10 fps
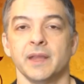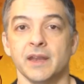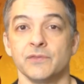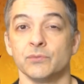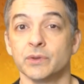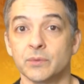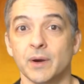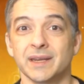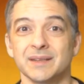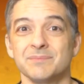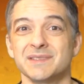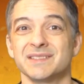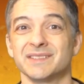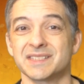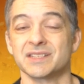And if you really want him to
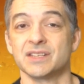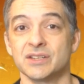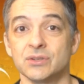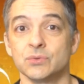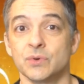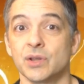listen to you,